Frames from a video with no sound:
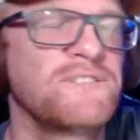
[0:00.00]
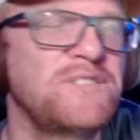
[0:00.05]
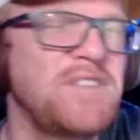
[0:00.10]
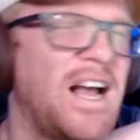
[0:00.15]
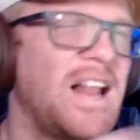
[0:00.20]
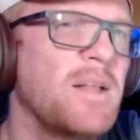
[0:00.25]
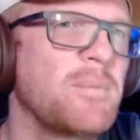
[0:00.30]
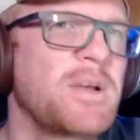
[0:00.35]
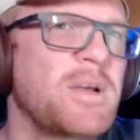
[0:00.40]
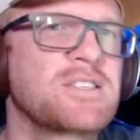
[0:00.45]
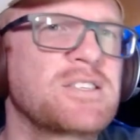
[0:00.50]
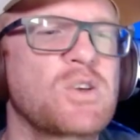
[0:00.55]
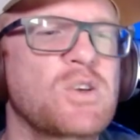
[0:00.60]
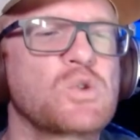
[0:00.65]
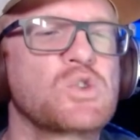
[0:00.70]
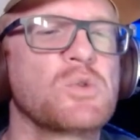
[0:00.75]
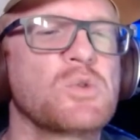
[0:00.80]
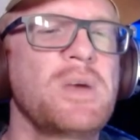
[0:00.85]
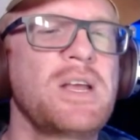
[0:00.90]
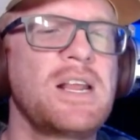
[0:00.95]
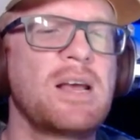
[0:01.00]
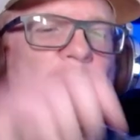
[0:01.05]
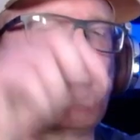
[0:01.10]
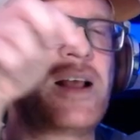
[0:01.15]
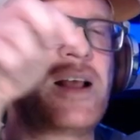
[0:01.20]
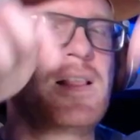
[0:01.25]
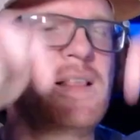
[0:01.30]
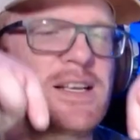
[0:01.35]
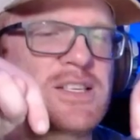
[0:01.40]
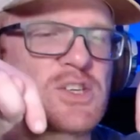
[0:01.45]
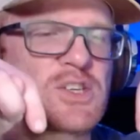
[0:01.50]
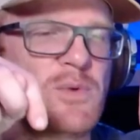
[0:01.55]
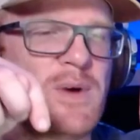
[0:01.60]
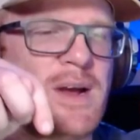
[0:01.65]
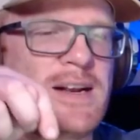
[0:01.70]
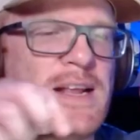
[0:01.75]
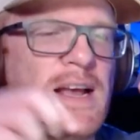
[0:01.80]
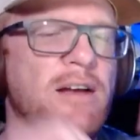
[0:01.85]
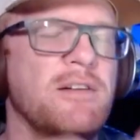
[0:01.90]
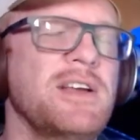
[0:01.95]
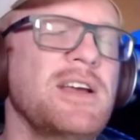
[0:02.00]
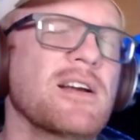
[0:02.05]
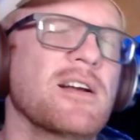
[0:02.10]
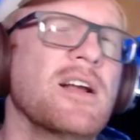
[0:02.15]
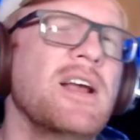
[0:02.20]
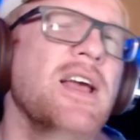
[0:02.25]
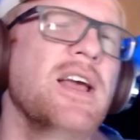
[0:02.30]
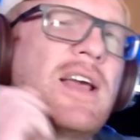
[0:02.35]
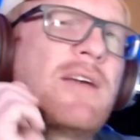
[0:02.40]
Follow me on social media. My links are right down here.